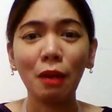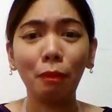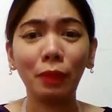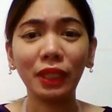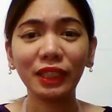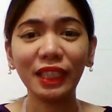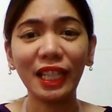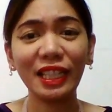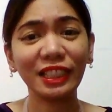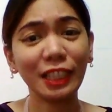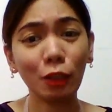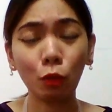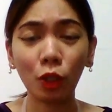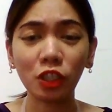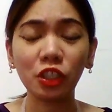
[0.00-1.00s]
but as I
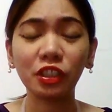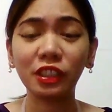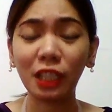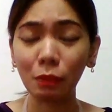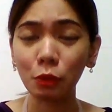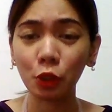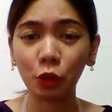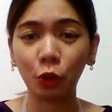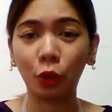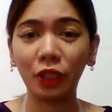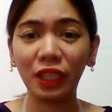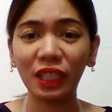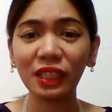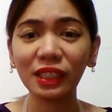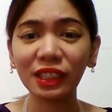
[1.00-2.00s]
watch some
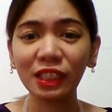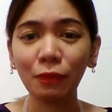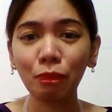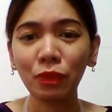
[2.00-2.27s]
tutorials,